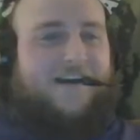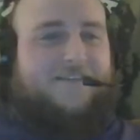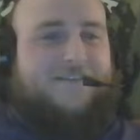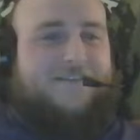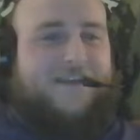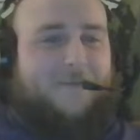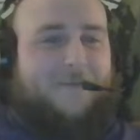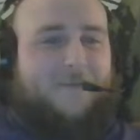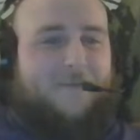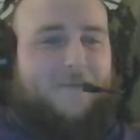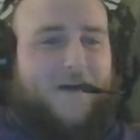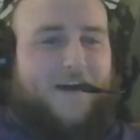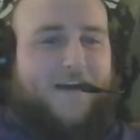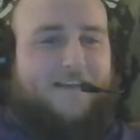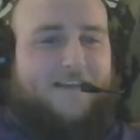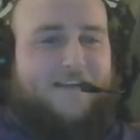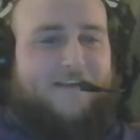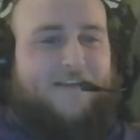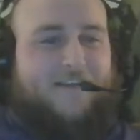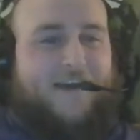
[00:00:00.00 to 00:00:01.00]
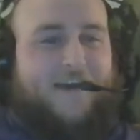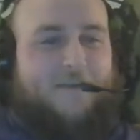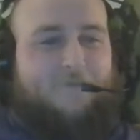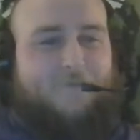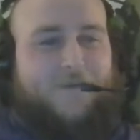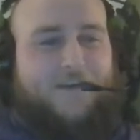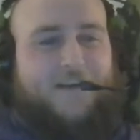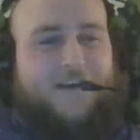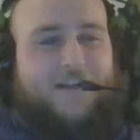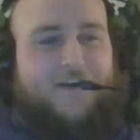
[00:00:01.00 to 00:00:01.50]
Stopping by a little late,
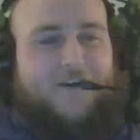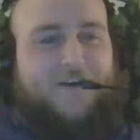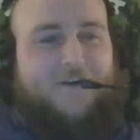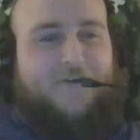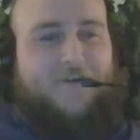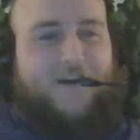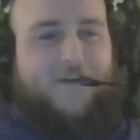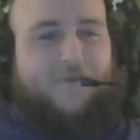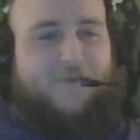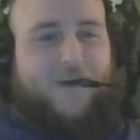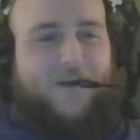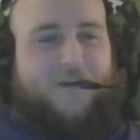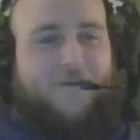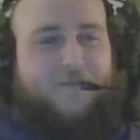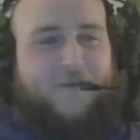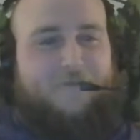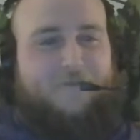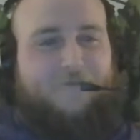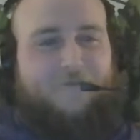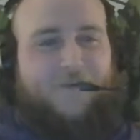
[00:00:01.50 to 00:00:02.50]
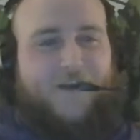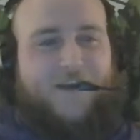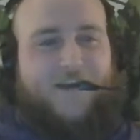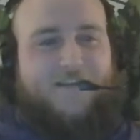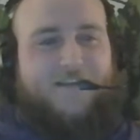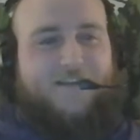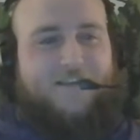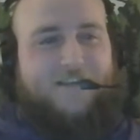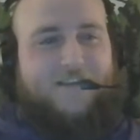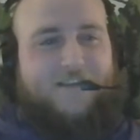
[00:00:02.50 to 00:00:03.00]
but hello, Ed Weiner, my
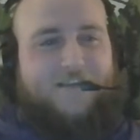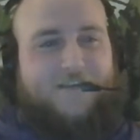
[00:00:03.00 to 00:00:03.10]
friend.